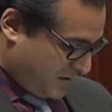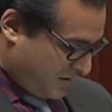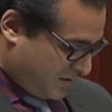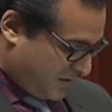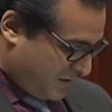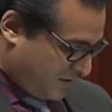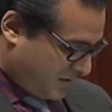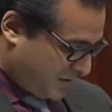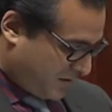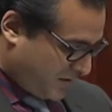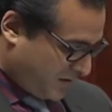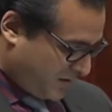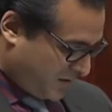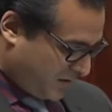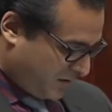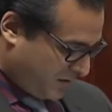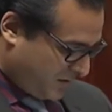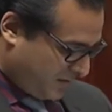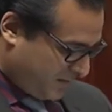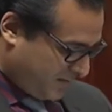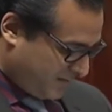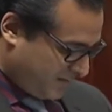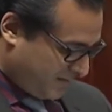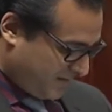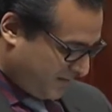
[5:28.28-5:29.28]

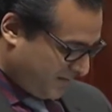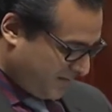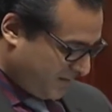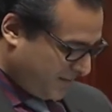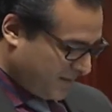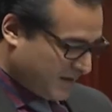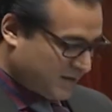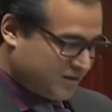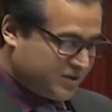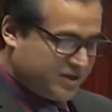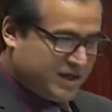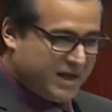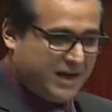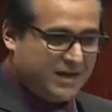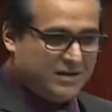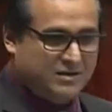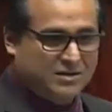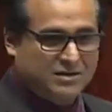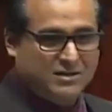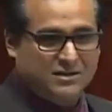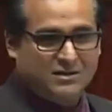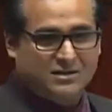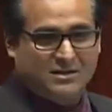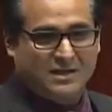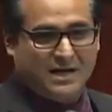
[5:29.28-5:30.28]
So the
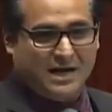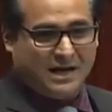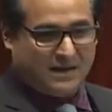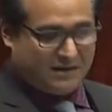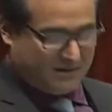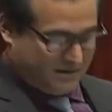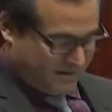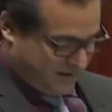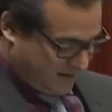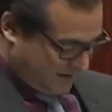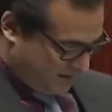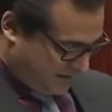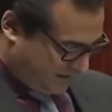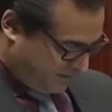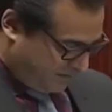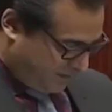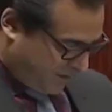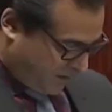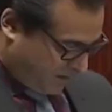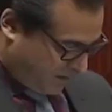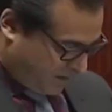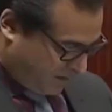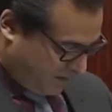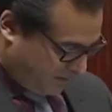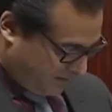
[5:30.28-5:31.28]
changes that this
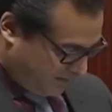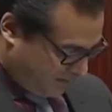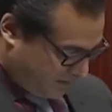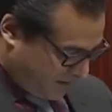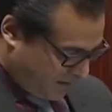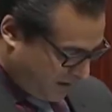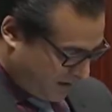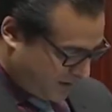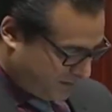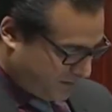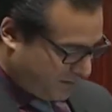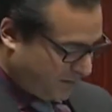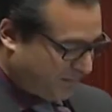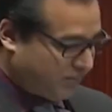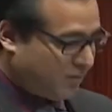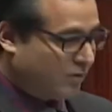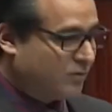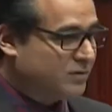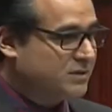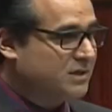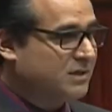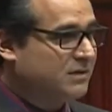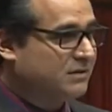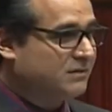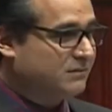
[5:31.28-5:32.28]
bill is
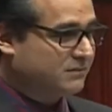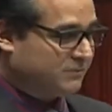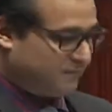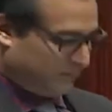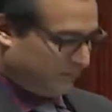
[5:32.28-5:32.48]
proposing,